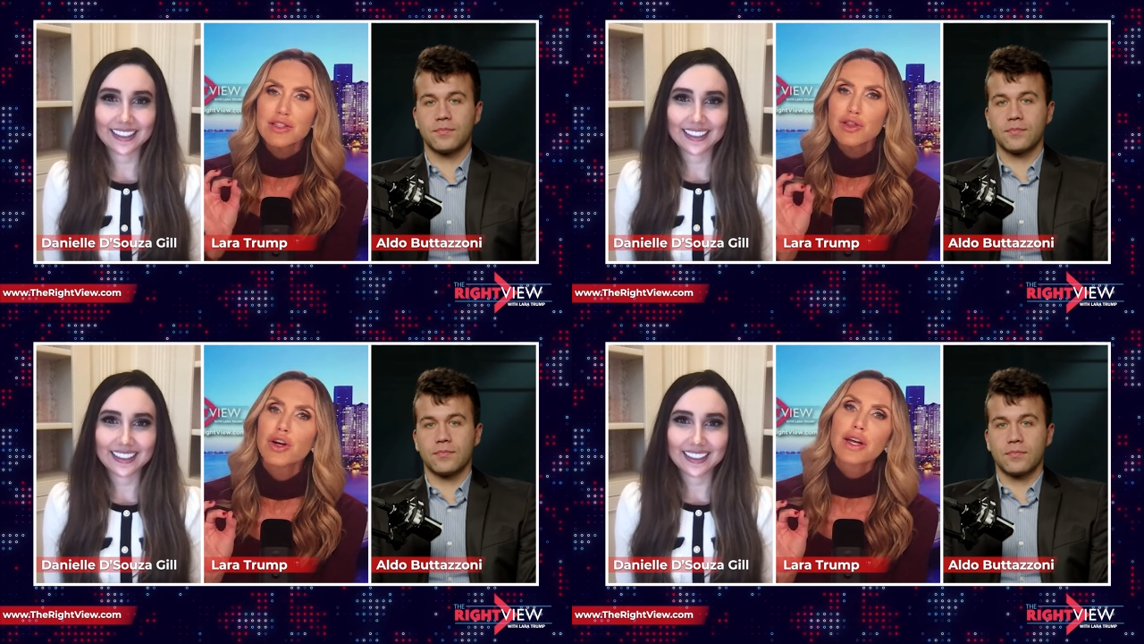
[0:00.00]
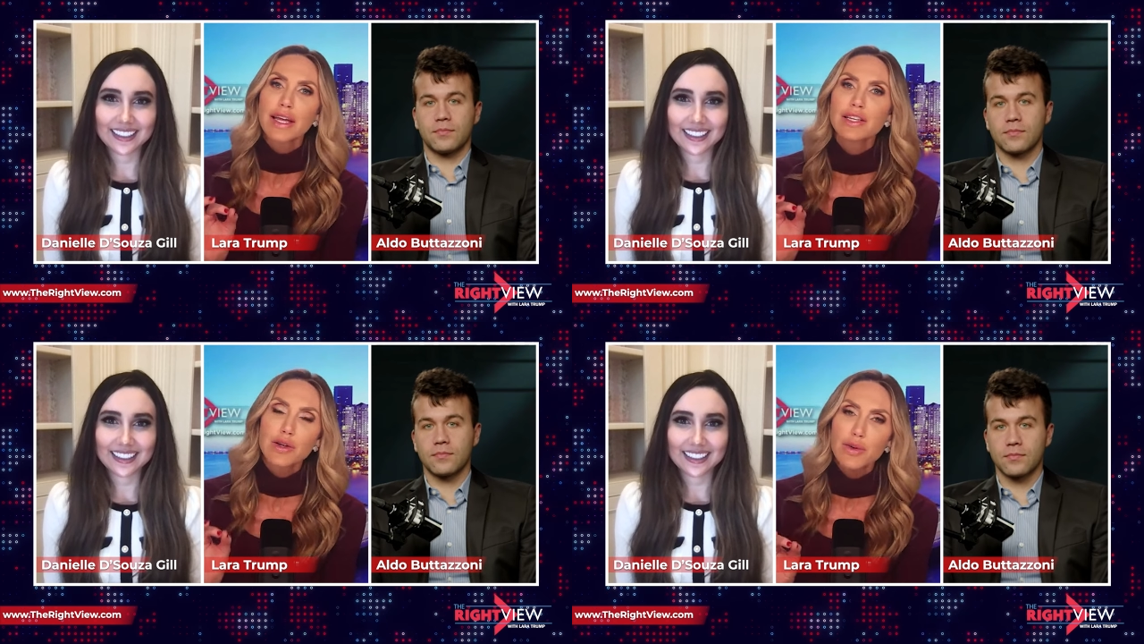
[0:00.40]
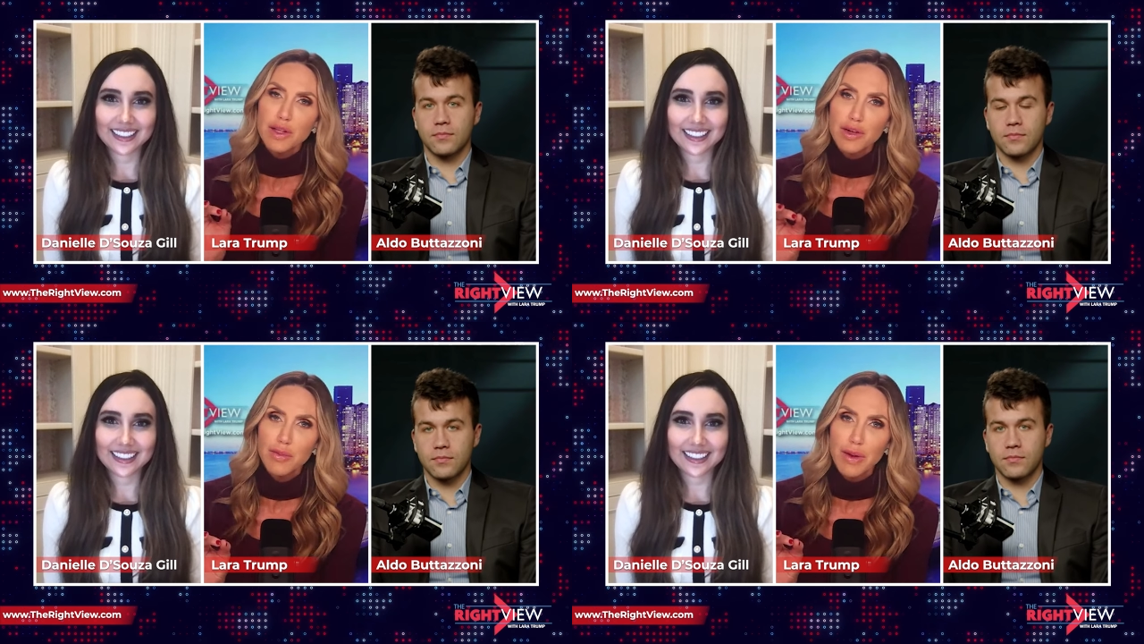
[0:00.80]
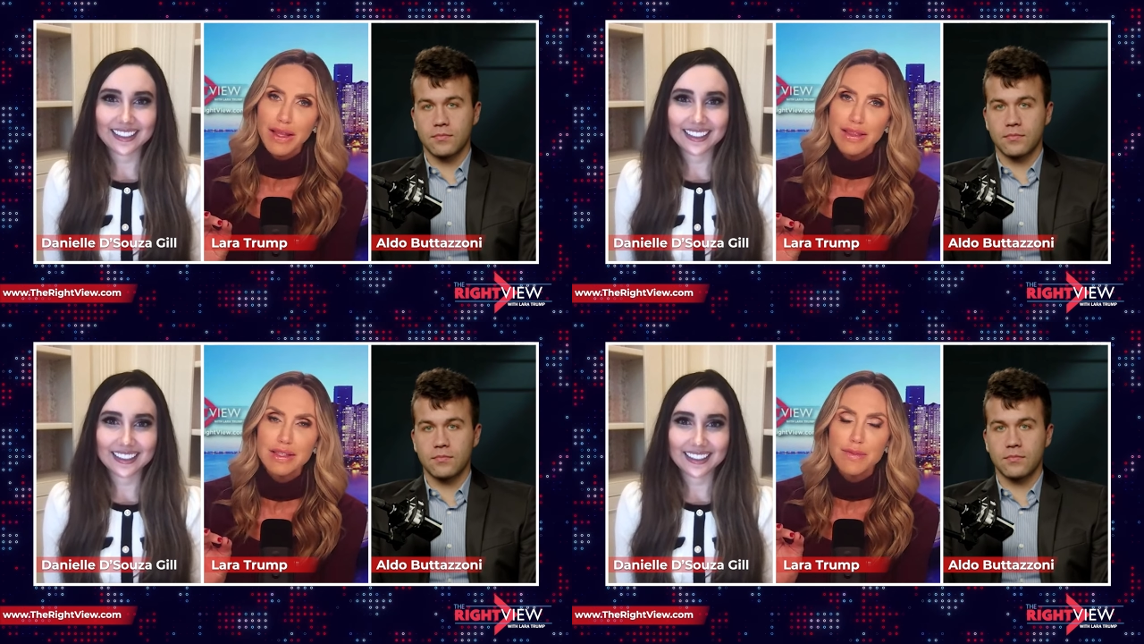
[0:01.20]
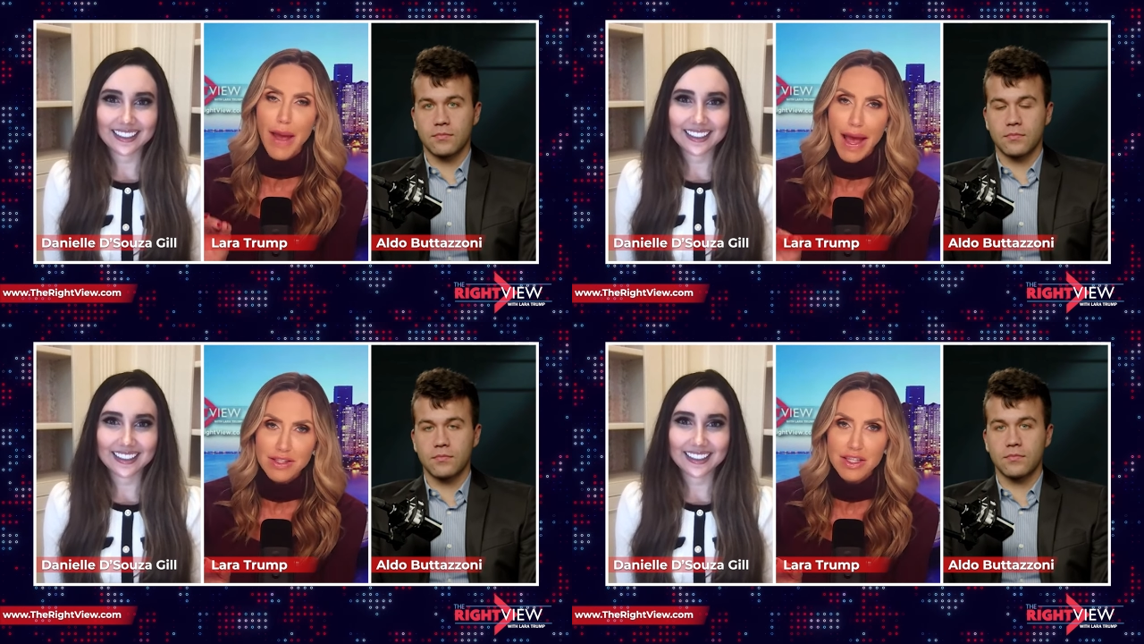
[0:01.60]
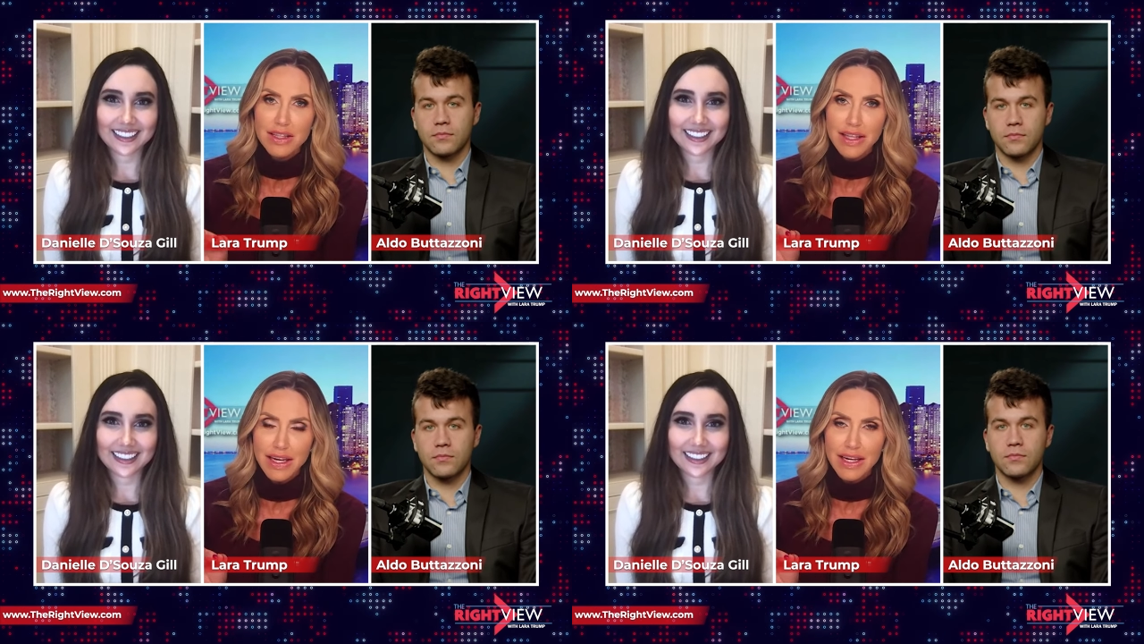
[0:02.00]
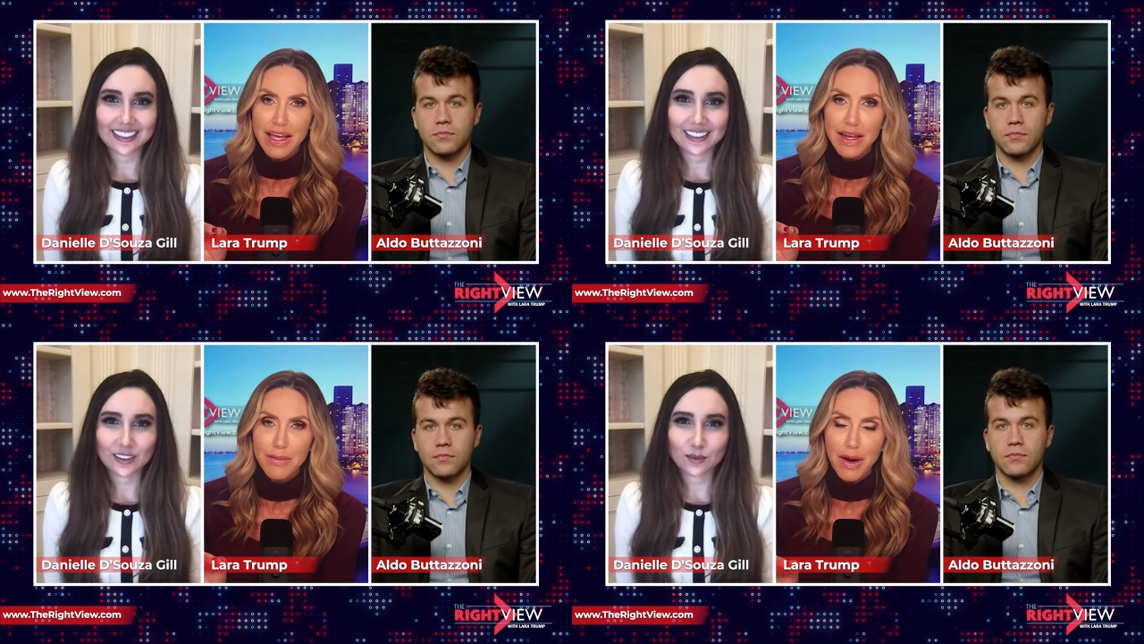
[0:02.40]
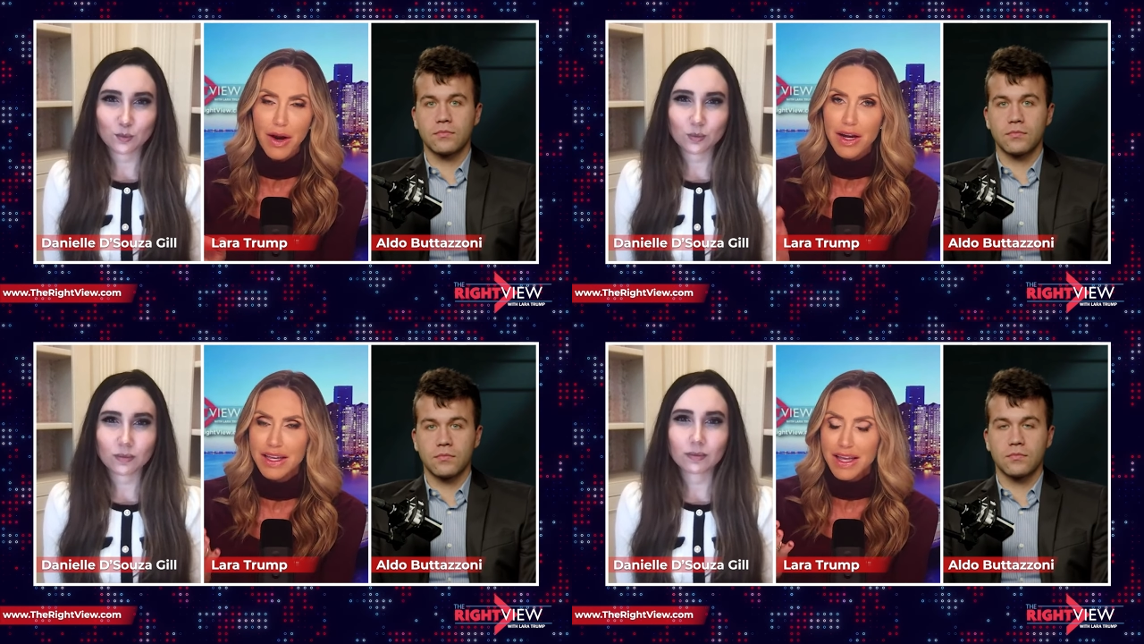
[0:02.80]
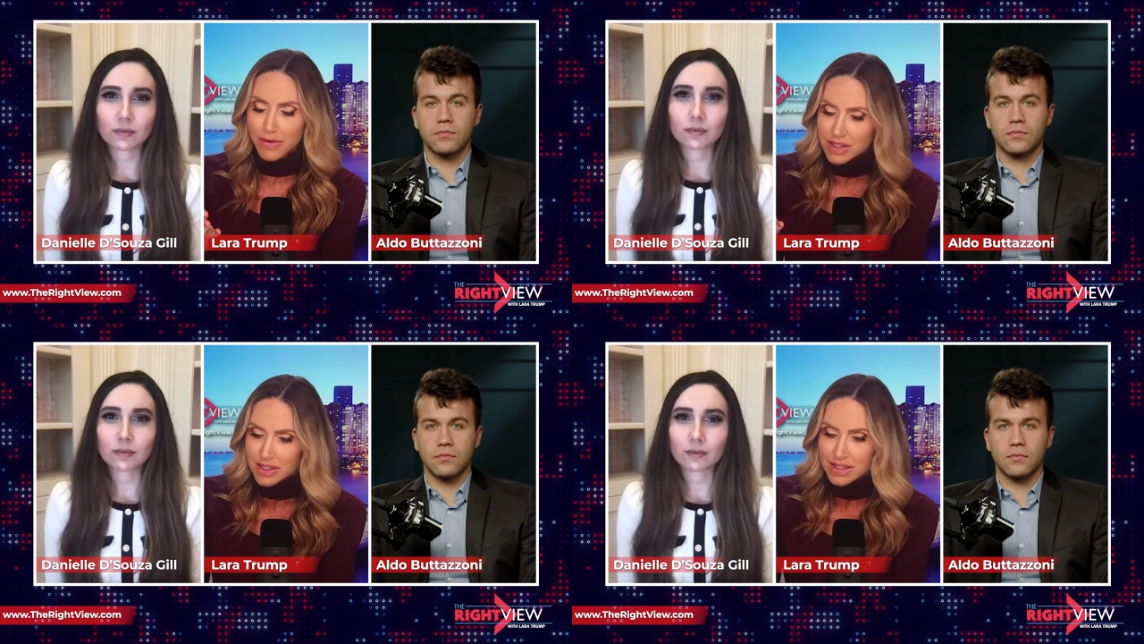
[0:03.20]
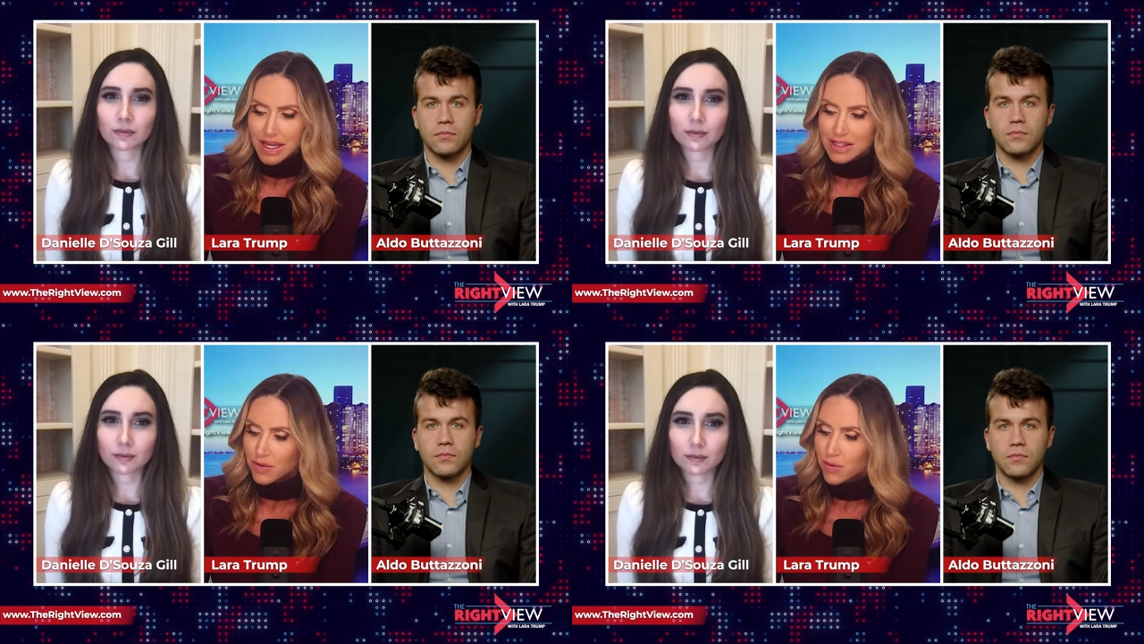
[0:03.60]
Speaker 1: look into a little bit this masculinity in America. Give us a sense